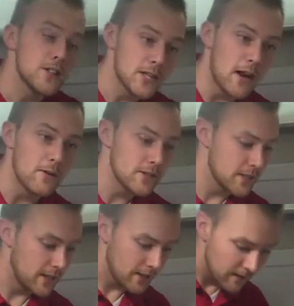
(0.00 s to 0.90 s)
the showers
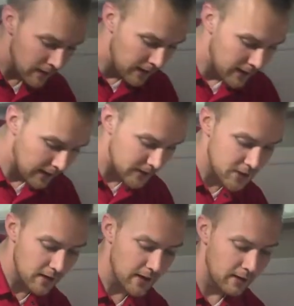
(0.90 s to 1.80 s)
in here. And
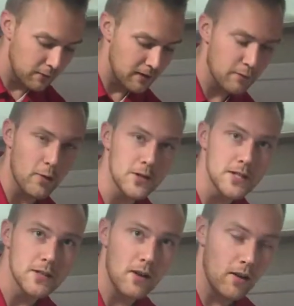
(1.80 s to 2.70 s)
Cherokee
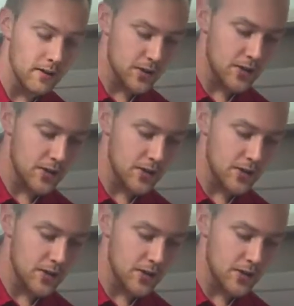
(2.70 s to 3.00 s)
reinforces all their